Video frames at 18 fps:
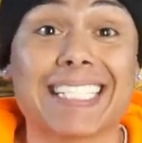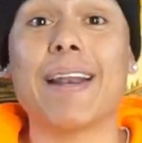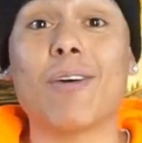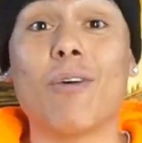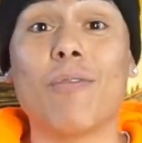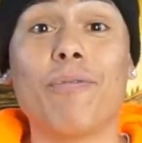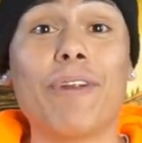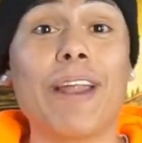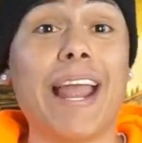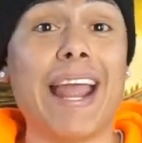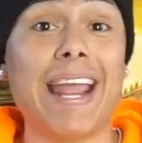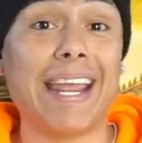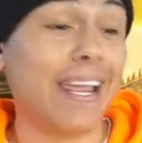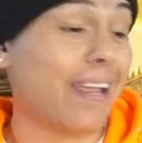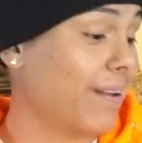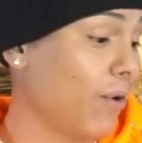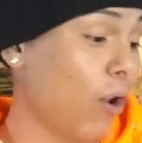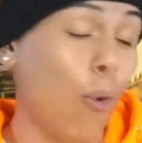And hopefully I
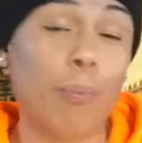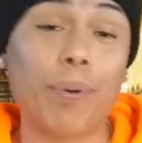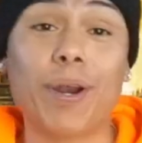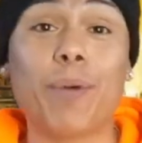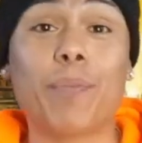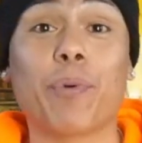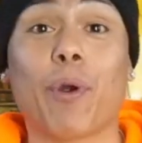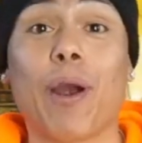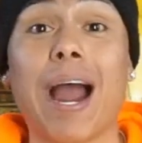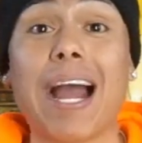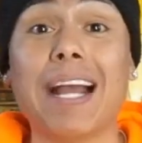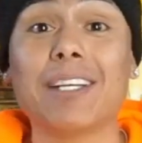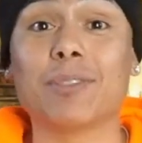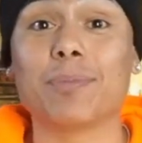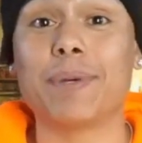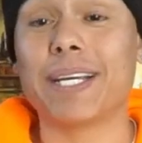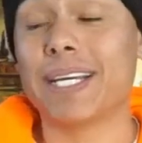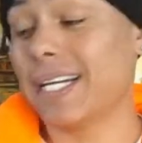open up your eyes,
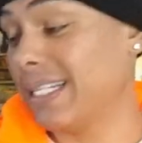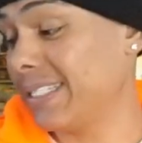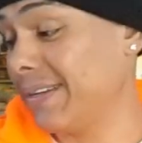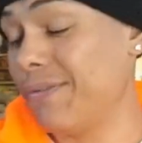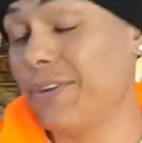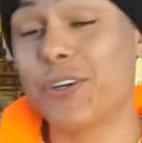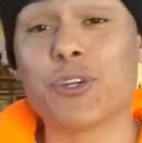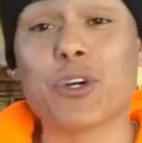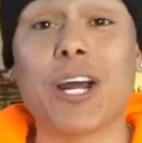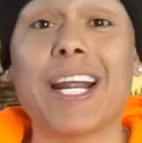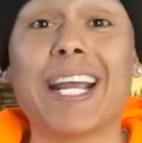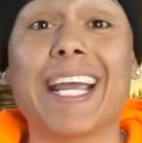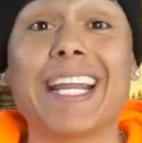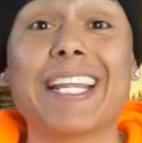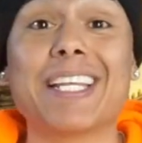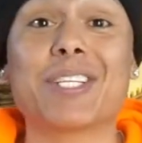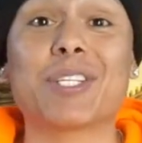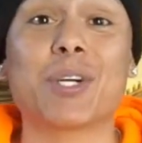because if you're trying to
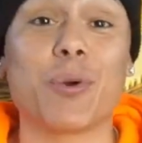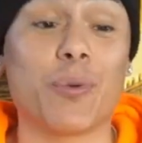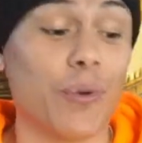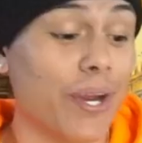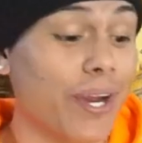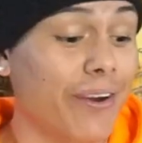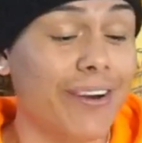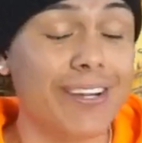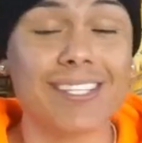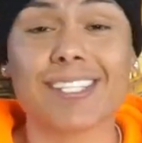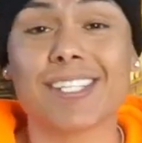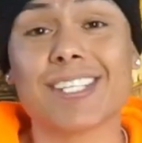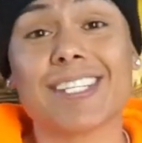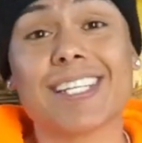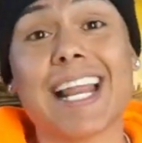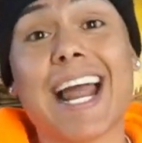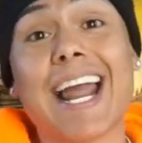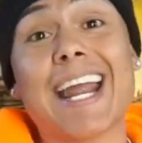get in this career, it's
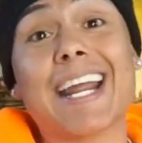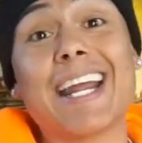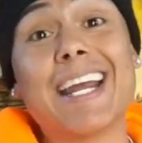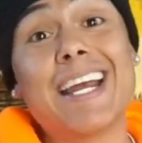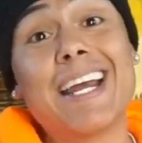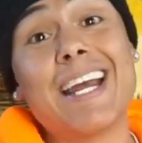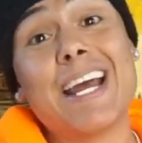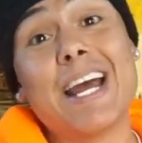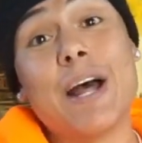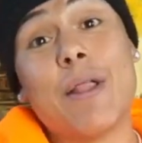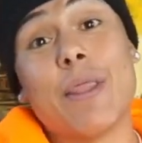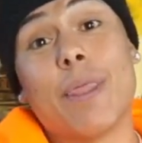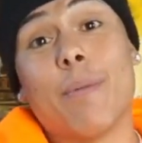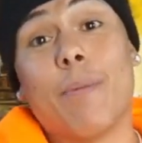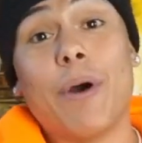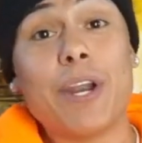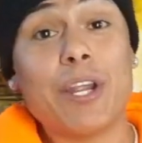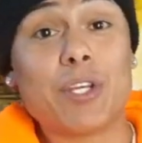just like, the
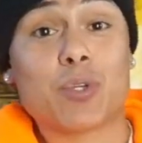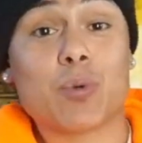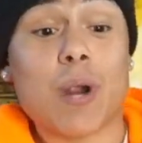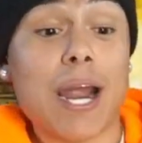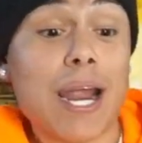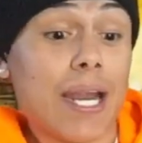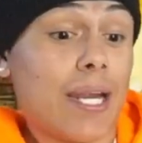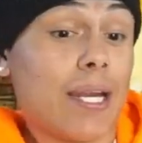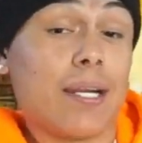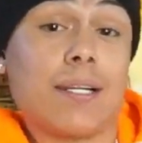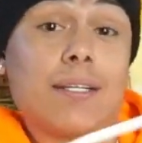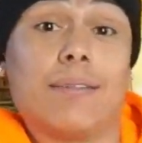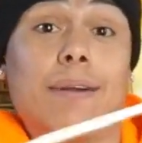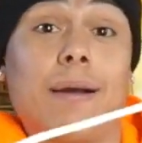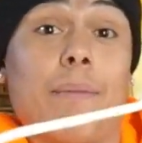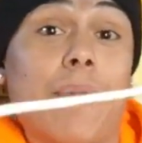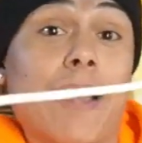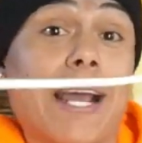money's right,
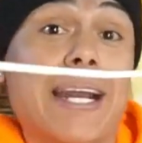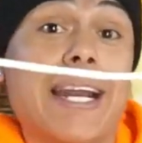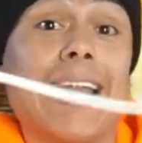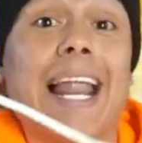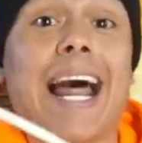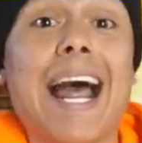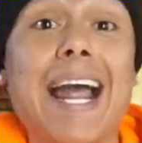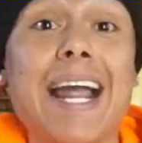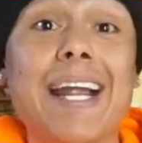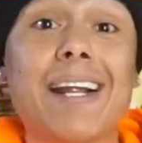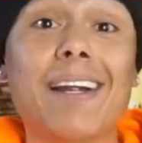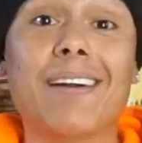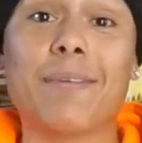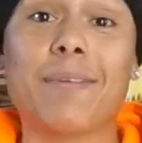I'm not gonna lie,